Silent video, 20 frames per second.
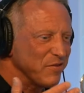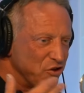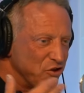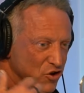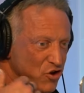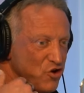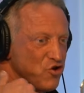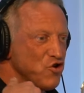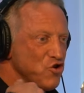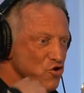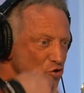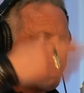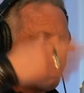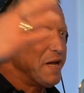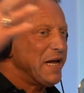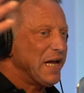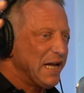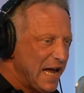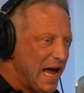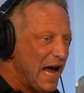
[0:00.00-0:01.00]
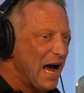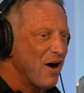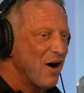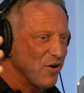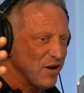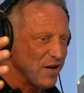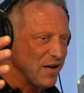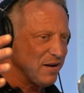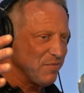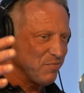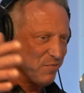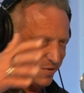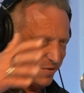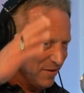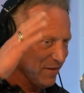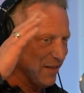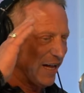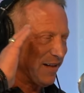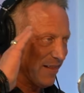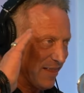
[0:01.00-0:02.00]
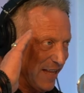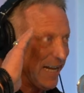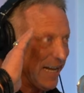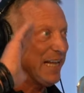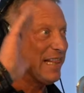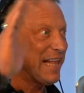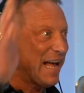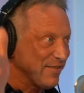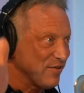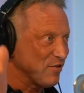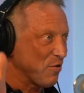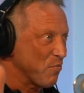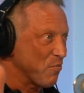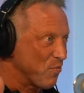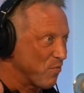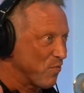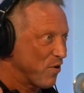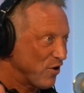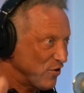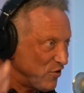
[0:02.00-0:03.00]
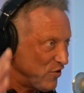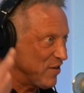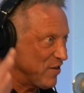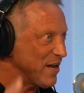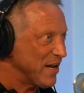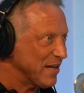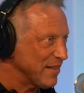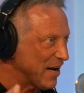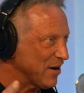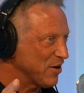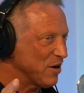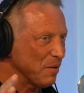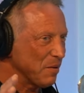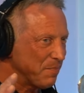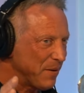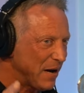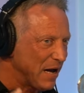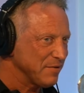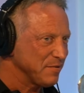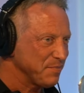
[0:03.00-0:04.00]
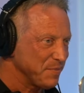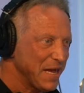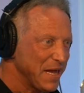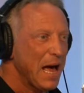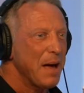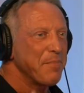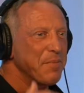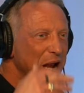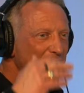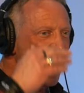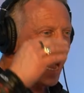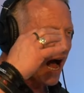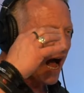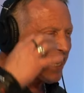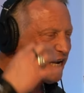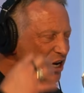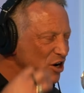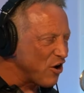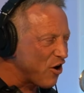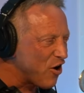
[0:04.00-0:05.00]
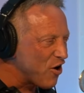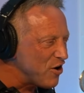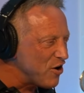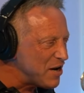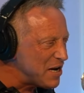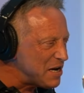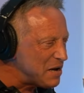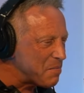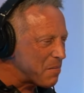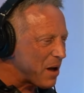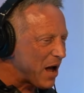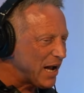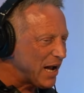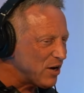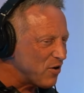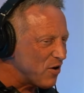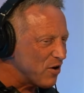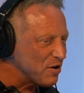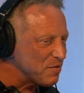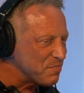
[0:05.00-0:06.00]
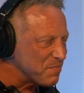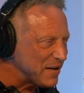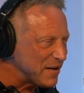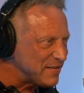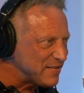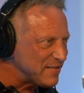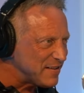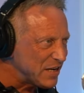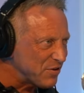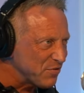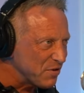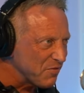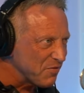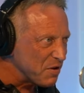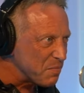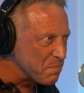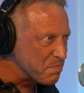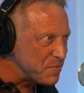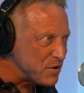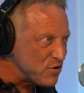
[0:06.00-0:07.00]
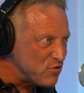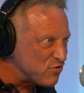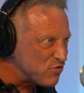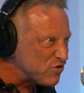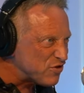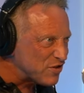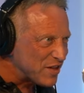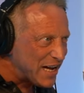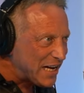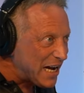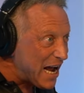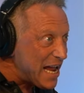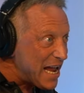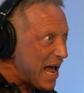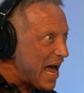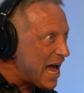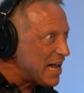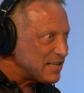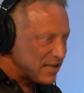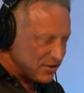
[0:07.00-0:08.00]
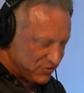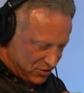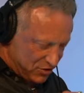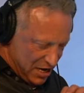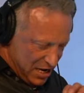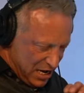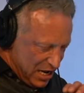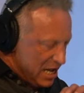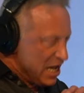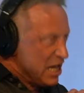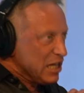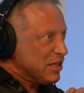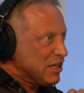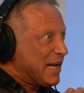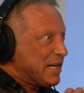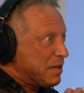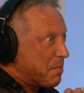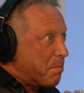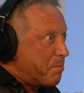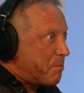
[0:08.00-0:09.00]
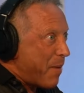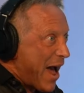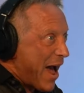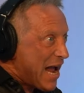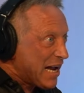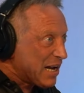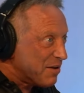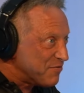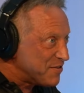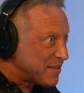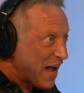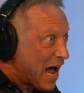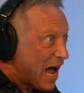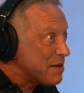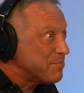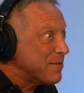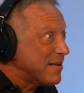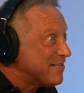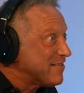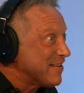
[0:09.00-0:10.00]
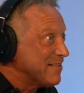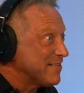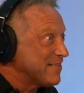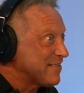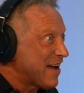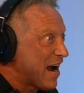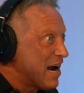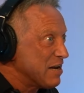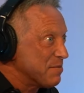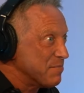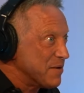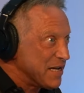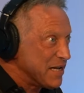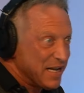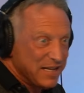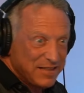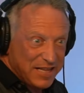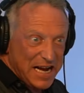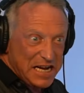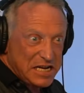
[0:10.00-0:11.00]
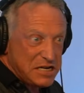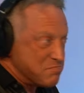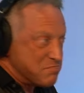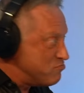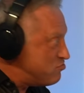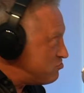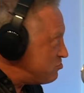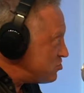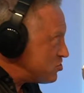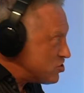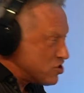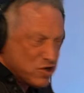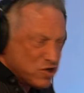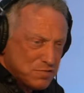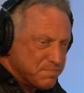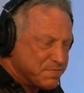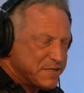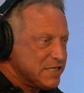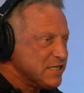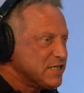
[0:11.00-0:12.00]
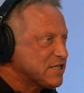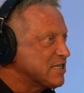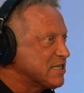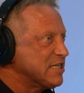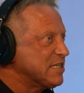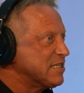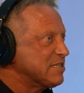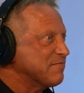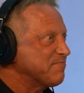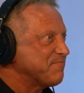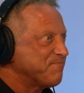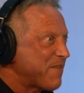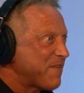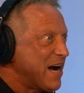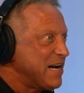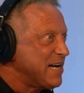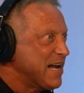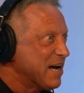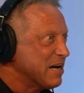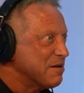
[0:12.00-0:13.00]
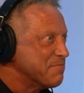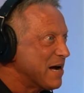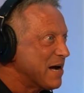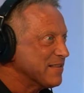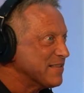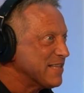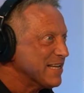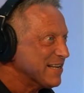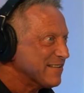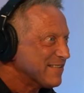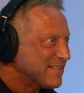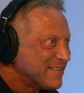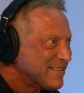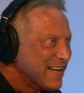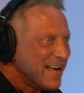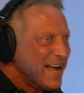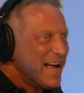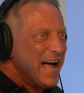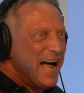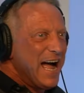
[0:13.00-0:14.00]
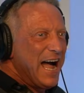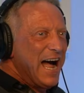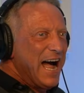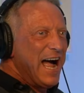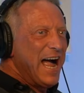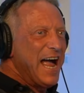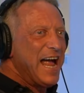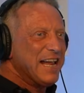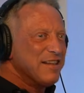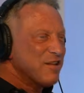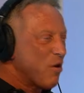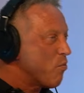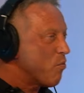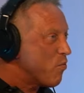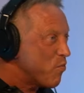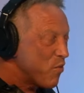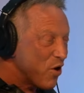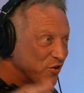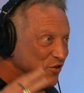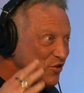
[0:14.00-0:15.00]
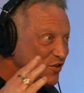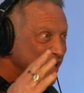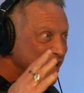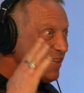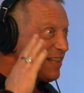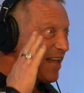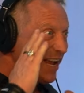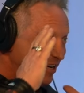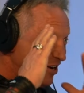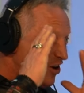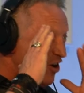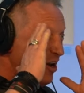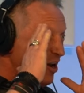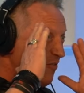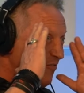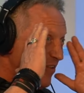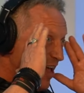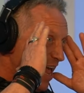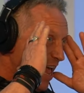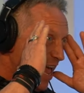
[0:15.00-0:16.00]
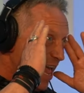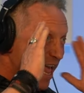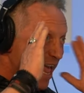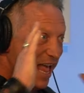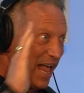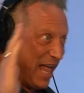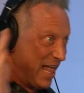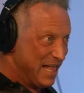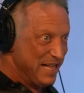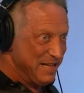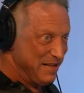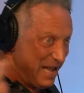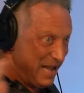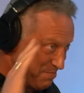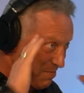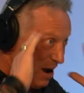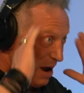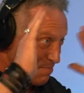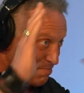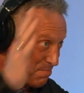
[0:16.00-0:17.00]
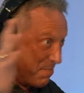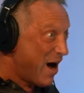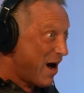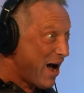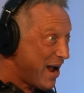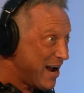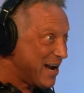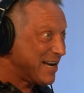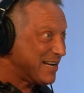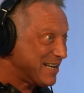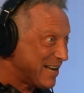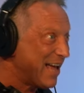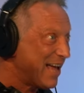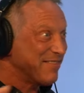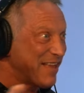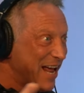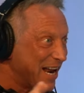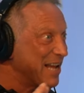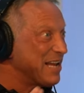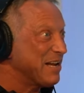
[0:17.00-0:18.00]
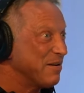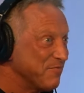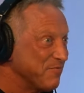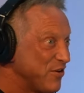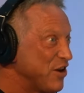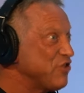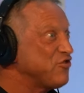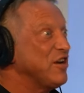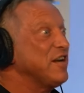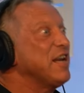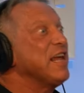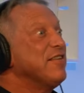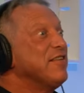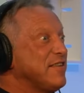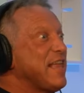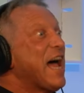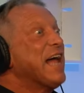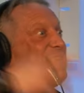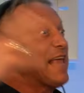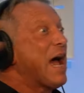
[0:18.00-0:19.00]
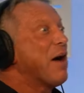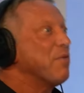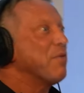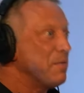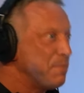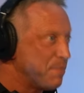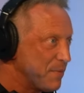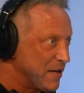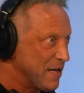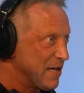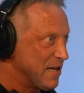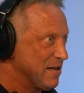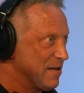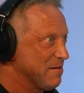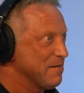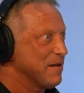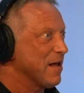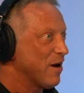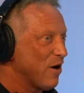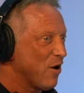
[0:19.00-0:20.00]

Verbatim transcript: you being outed like thinking that's the worst thing that could have possibly happened i guarded i guarded my secret of abuse like i had this like bag of diamonds inside of me. Right. Like nobody's gonna find out about this. Right. And the worst thing that could have in my mind uh, that I envisioned is that that would be, you